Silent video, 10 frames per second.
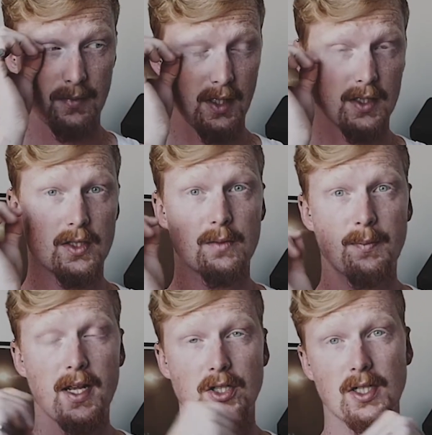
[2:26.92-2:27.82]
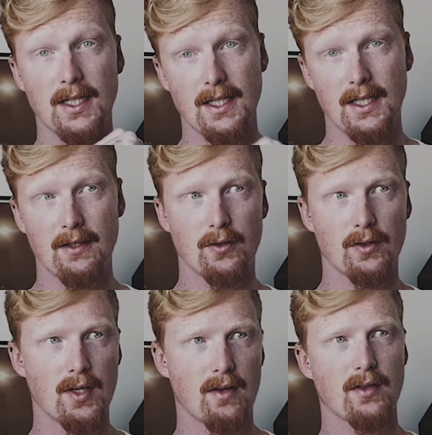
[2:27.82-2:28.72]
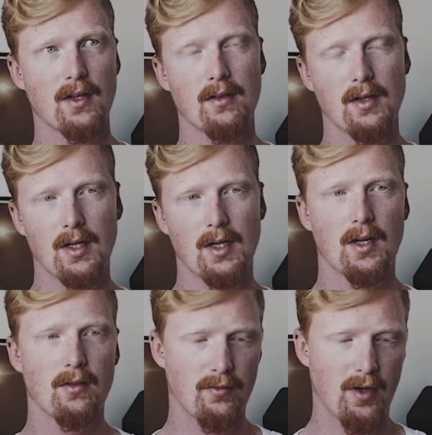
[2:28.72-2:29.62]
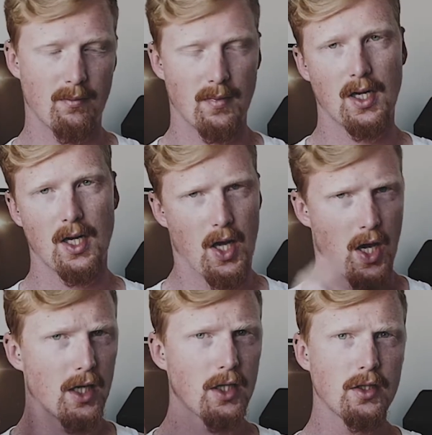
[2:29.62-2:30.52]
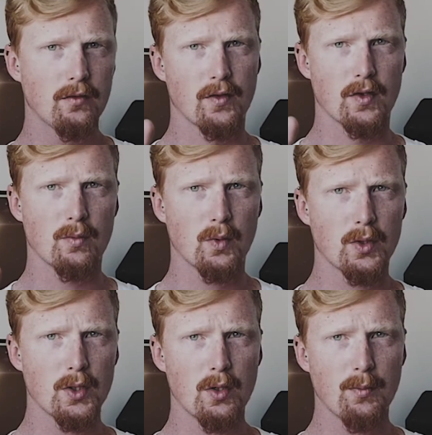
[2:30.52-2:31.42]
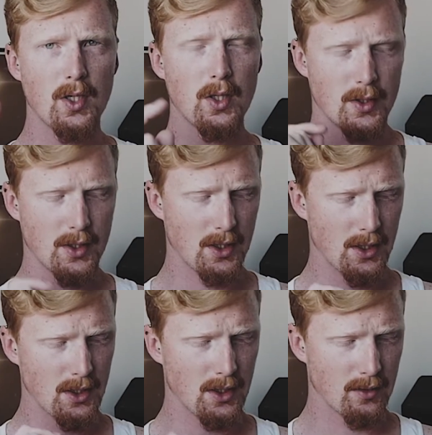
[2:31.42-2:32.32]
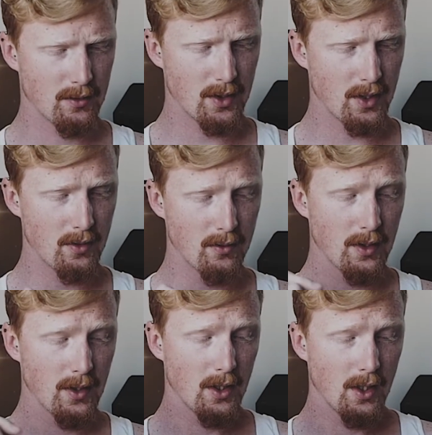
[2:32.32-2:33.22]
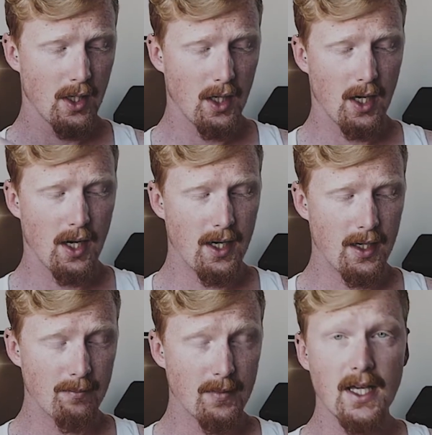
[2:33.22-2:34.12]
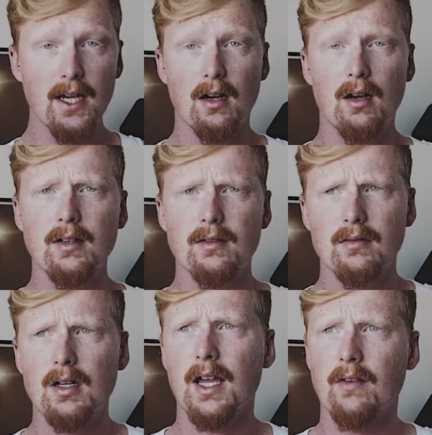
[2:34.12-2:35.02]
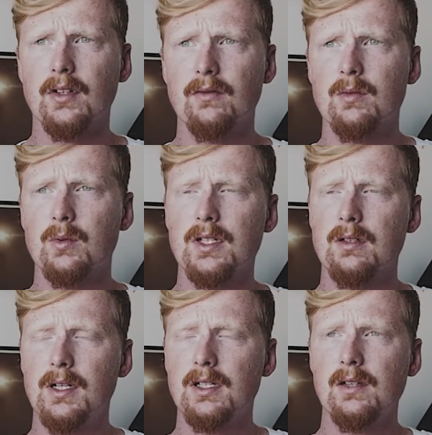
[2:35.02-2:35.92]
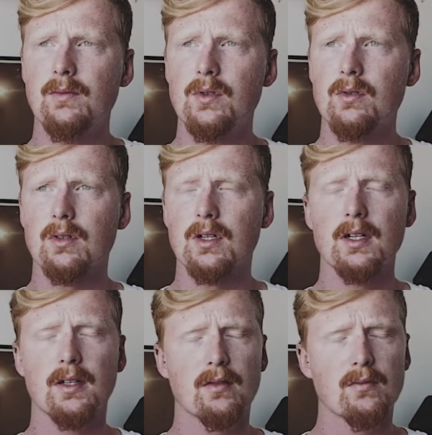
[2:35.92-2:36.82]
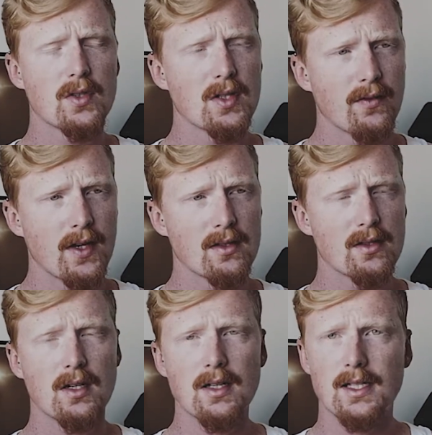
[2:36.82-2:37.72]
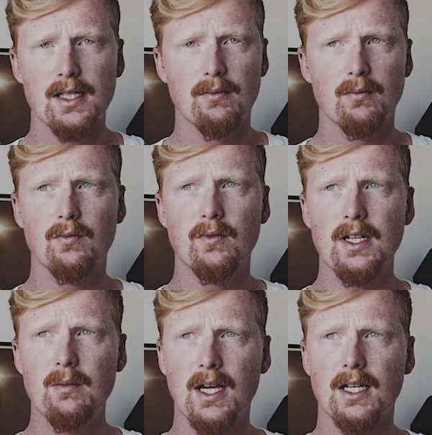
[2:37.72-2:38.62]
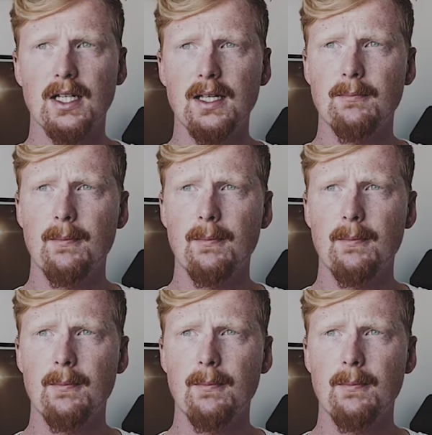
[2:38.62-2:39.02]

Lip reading: Especially if you suffer from an invisible disability. So, I have an invisible disability for sure. I suffer anxiety really badly.